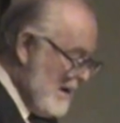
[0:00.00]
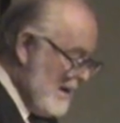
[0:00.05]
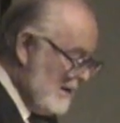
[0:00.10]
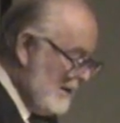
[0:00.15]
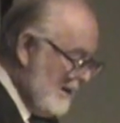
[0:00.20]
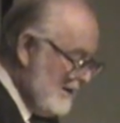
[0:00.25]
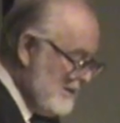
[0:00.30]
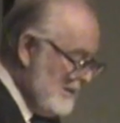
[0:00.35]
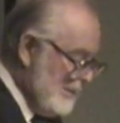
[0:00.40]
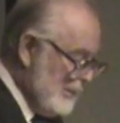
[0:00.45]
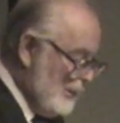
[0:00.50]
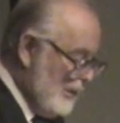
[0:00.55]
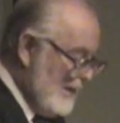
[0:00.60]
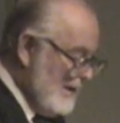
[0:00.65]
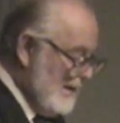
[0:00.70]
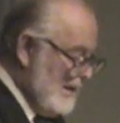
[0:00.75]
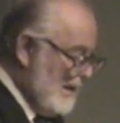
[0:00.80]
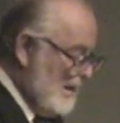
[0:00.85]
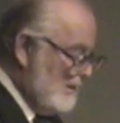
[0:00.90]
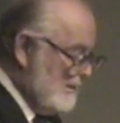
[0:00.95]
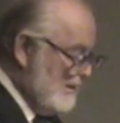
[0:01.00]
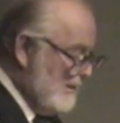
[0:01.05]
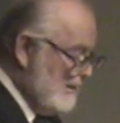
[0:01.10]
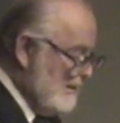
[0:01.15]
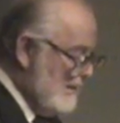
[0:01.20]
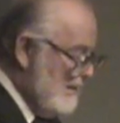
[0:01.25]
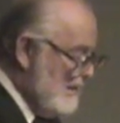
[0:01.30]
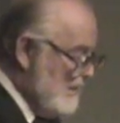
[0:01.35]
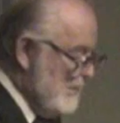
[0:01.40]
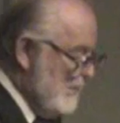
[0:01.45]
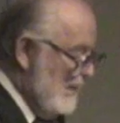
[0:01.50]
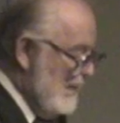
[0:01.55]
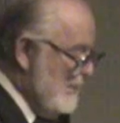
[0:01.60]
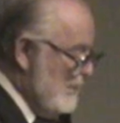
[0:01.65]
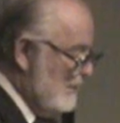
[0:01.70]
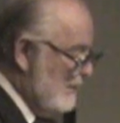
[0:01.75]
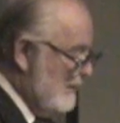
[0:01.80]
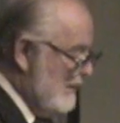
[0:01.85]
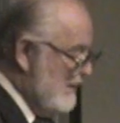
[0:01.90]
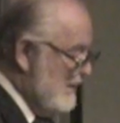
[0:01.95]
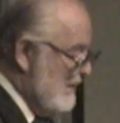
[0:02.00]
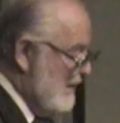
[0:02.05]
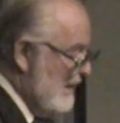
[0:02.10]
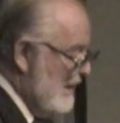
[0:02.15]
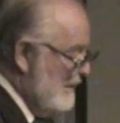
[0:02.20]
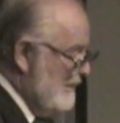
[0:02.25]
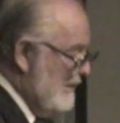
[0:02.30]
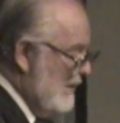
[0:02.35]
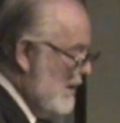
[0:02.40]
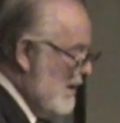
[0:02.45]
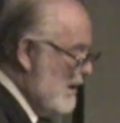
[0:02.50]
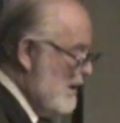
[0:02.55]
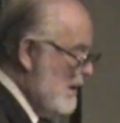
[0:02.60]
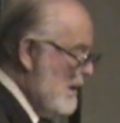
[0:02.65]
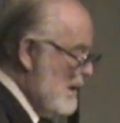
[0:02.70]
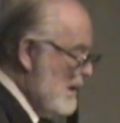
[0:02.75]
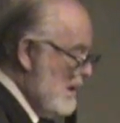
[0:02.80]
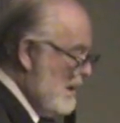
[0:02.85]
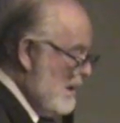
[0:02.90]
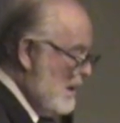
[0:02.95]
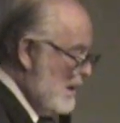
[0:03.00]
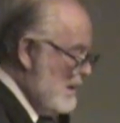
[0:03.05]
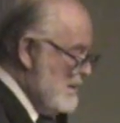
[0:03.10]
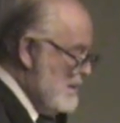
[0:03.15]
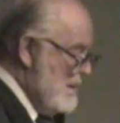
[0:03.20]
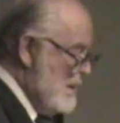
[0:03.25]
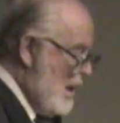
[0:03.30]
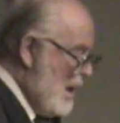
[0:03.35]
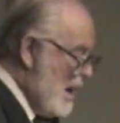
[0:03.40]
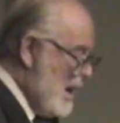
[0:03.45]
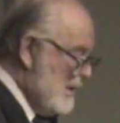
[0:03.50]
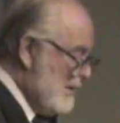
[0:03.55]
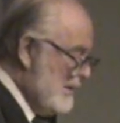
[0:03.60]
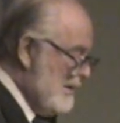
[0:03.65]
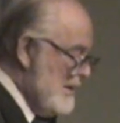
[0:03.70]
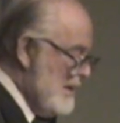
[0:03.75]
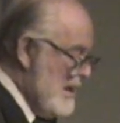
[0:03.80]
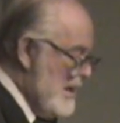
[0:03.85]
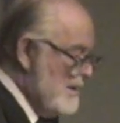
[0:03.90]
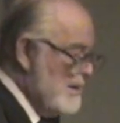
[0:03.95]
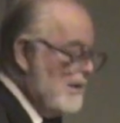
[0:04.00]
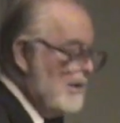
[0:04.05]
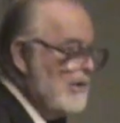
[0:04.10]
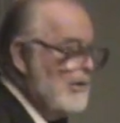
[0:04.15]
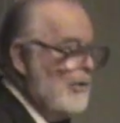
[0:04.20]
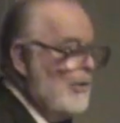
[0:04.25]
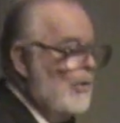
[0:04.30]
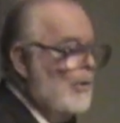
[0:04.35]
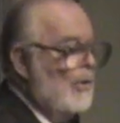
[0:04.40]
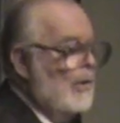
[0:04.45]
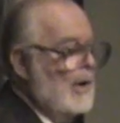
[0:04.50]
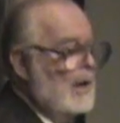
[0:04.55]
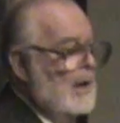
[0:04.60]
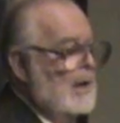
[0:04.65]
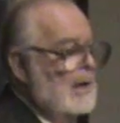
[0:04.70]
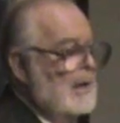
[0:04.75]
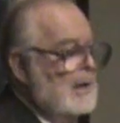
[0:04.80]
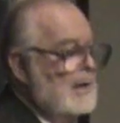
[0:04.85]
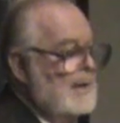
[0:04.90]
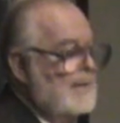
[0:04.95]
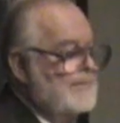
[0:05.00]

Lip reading: I'd like to point out that these people in the CFR are not the inner core